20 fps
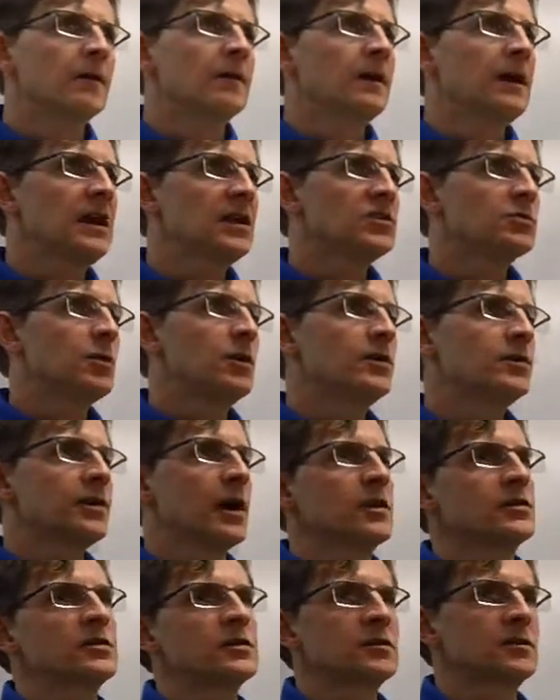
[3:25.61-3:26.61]
each one
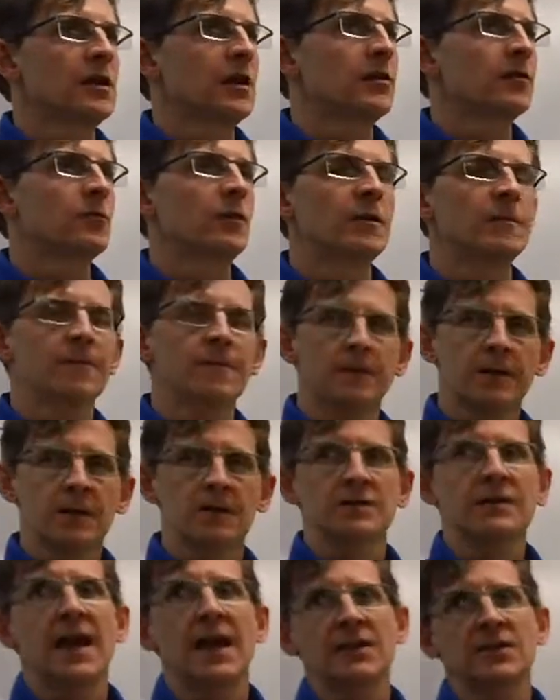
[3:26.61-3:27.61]
touches the other one for the
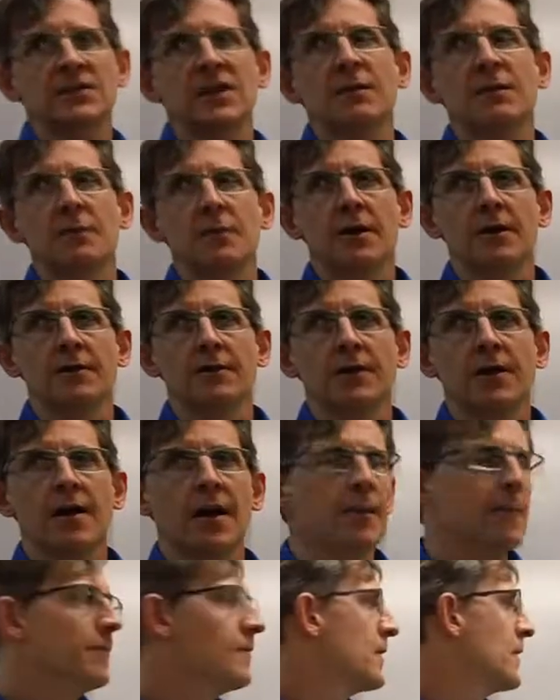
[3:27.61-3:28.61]
exact same amount of time.